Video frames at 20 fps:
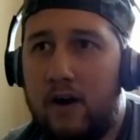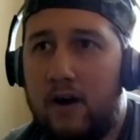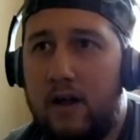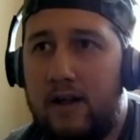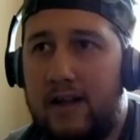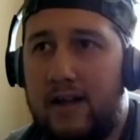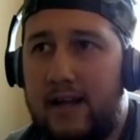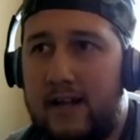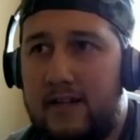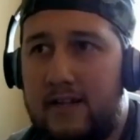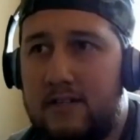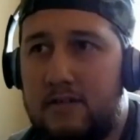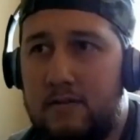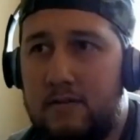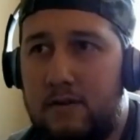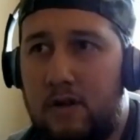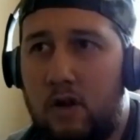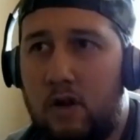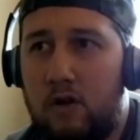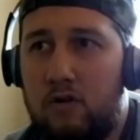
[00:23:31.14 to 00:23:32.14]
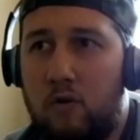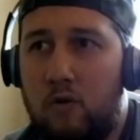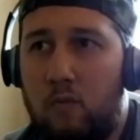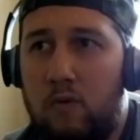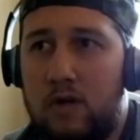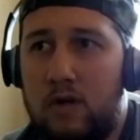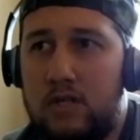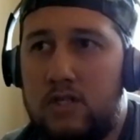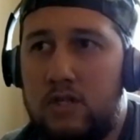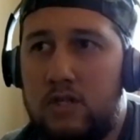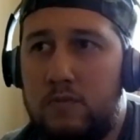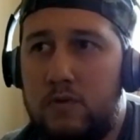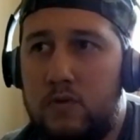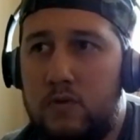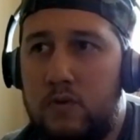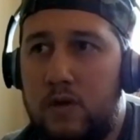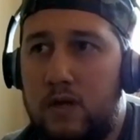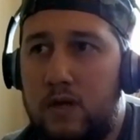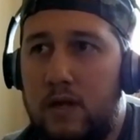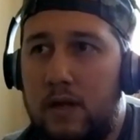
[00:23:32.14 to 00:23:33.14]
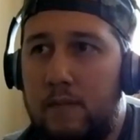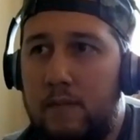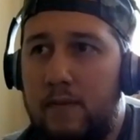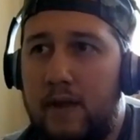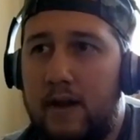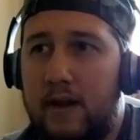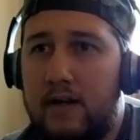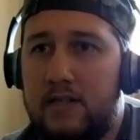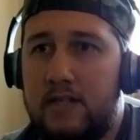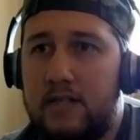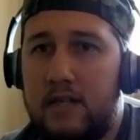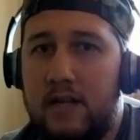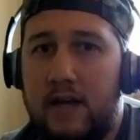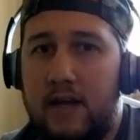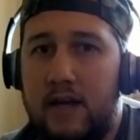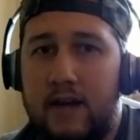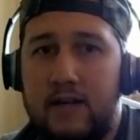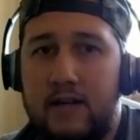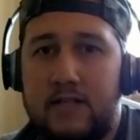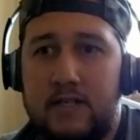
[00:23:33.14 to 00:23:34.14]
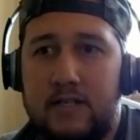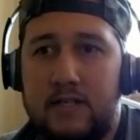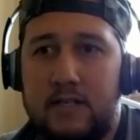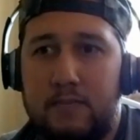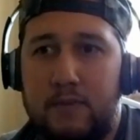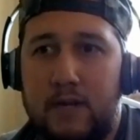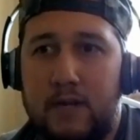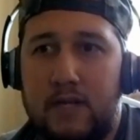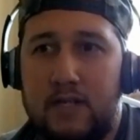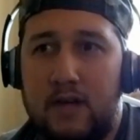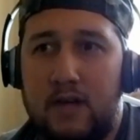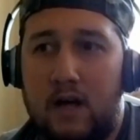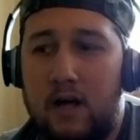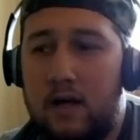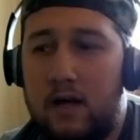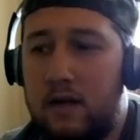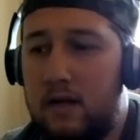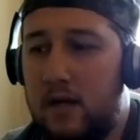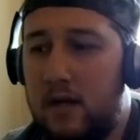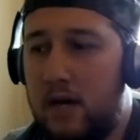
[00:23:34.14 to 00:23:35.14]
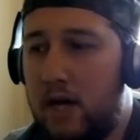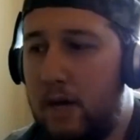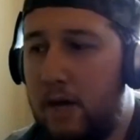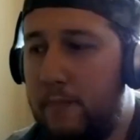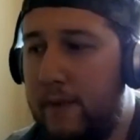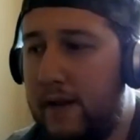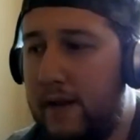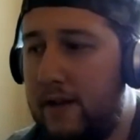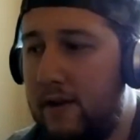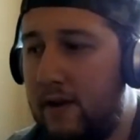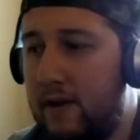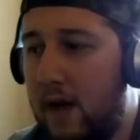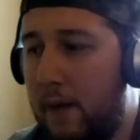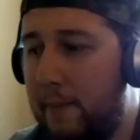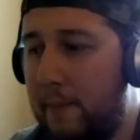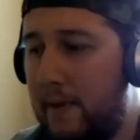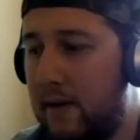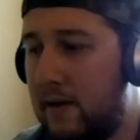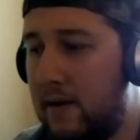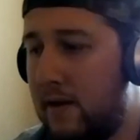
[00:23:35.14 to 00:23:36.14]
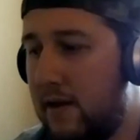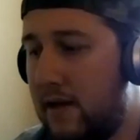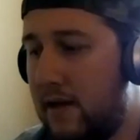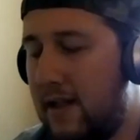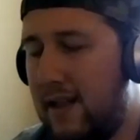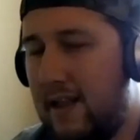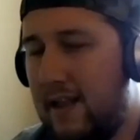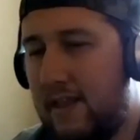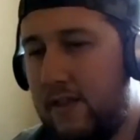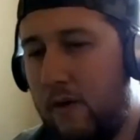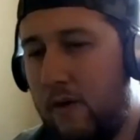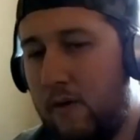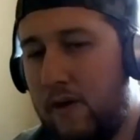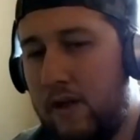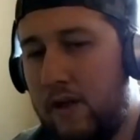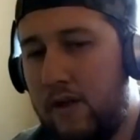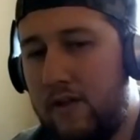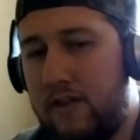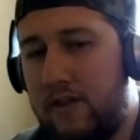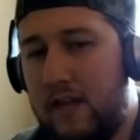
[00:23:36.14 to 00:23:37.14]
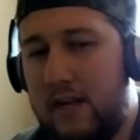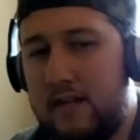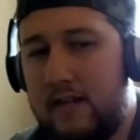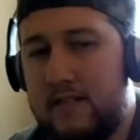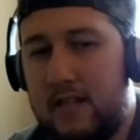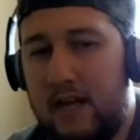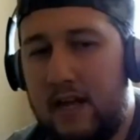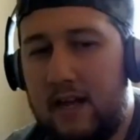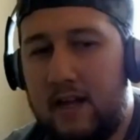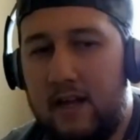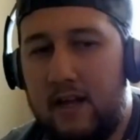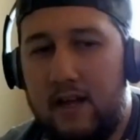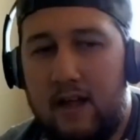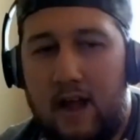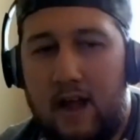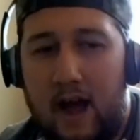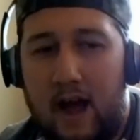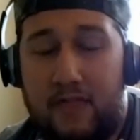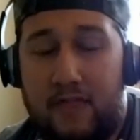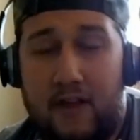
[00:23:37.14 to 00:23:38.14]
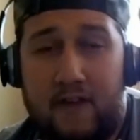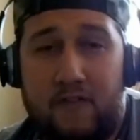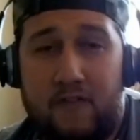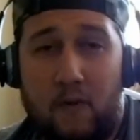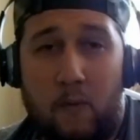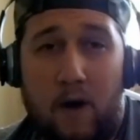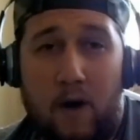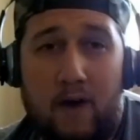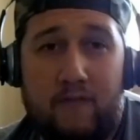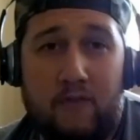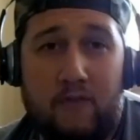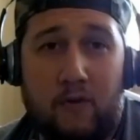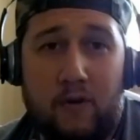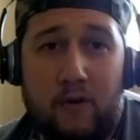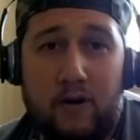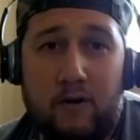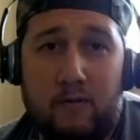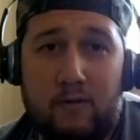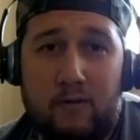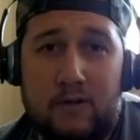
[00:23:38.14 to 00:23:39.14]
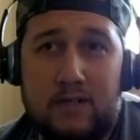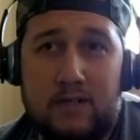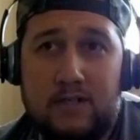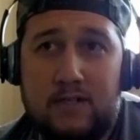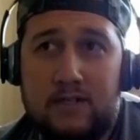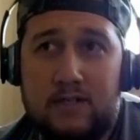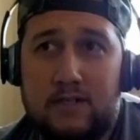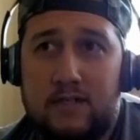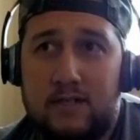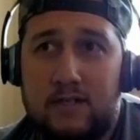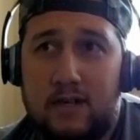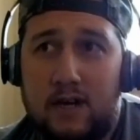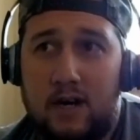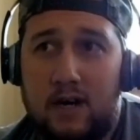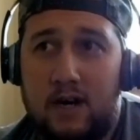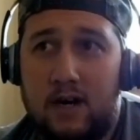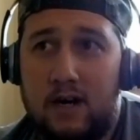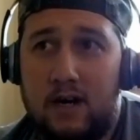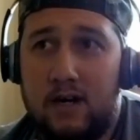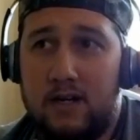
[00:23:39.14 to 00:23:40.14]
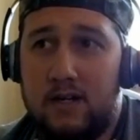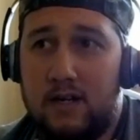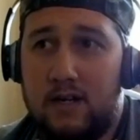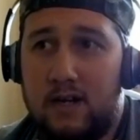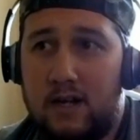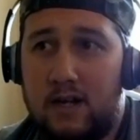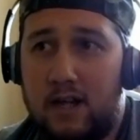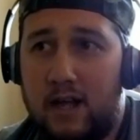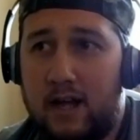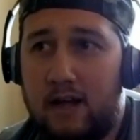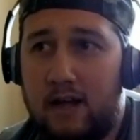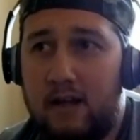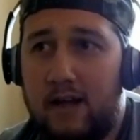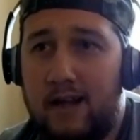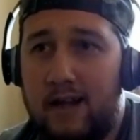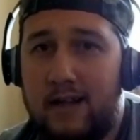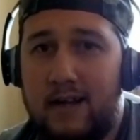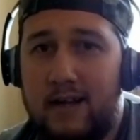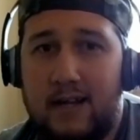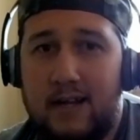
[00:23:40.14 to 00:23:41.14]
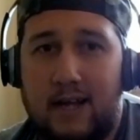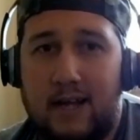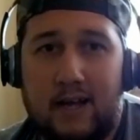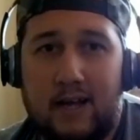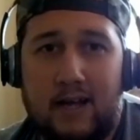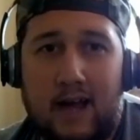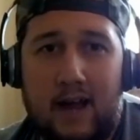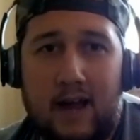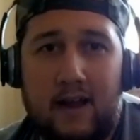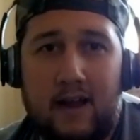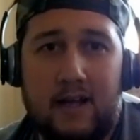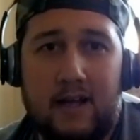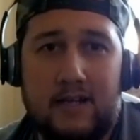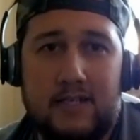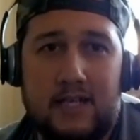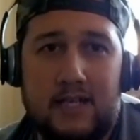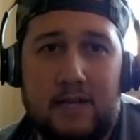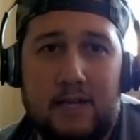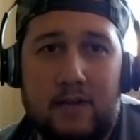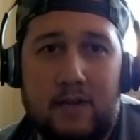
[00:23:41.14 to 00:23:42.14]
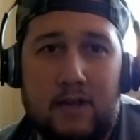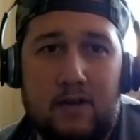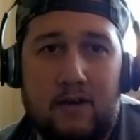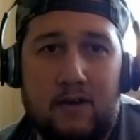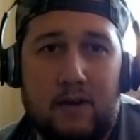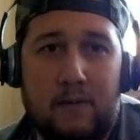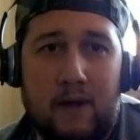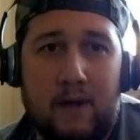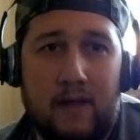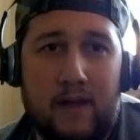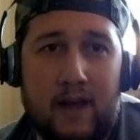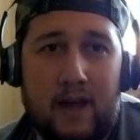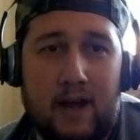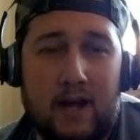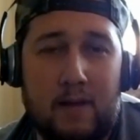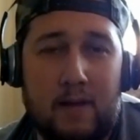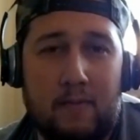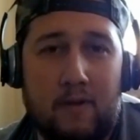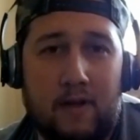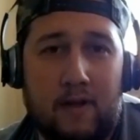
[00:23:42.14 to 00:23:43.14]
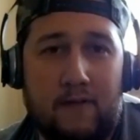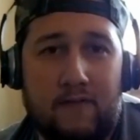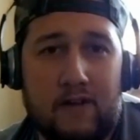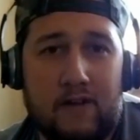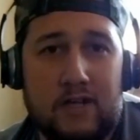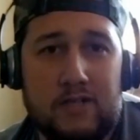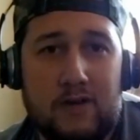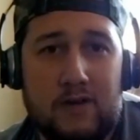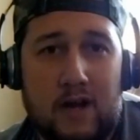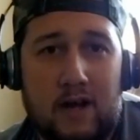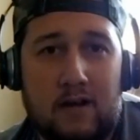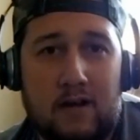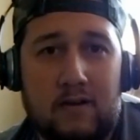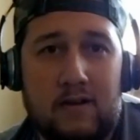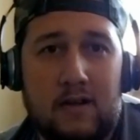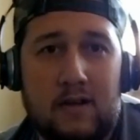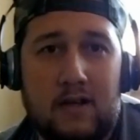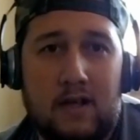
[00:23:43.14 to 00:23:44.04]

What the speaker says: it's it's a 1-2 between him and Henderson, and Henderson's a pretty solid big dude. The only other thing is like I thought for a while Florida was like a kind of like a DBU coming out. They had a couple like first round